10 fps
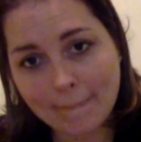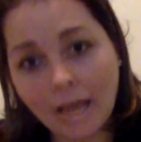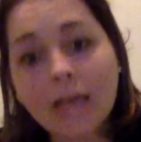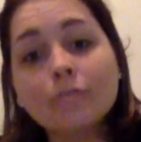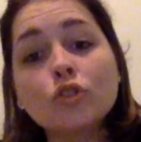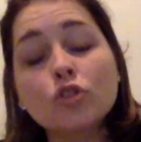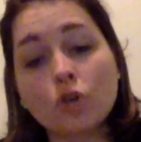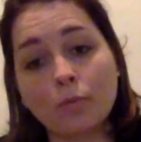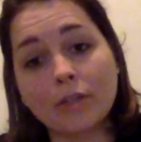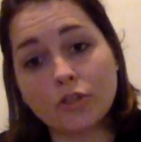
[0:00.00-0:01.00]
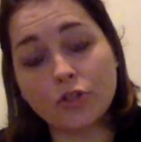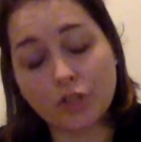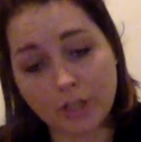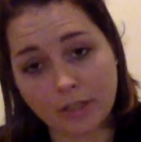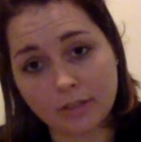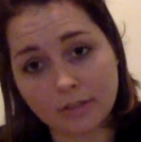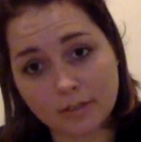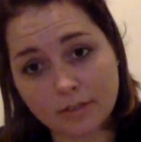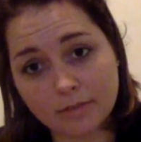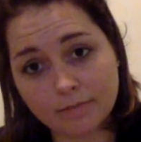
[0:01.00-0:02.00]
I have so much
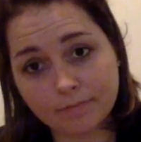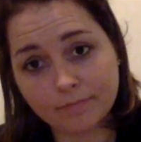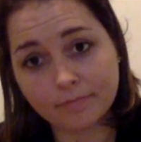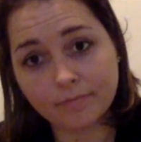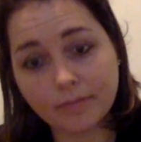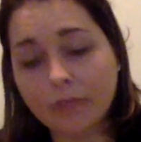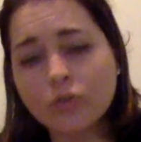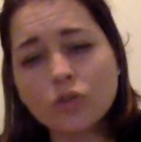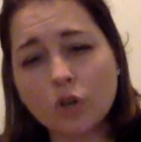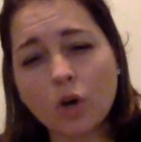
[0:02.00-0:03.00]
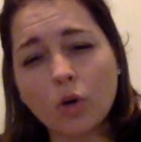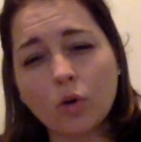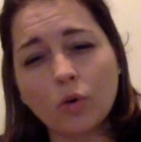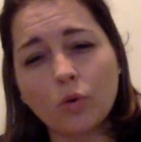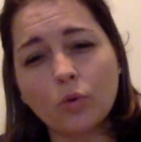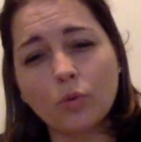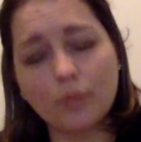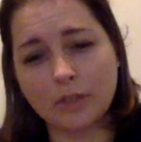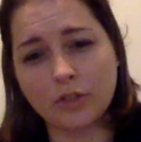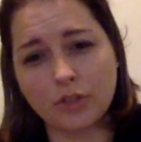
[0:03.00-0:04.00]
cheese. I have so
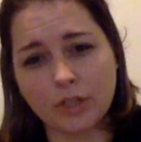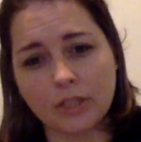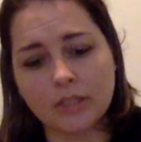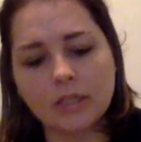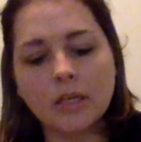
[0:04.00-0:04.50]
much cheese.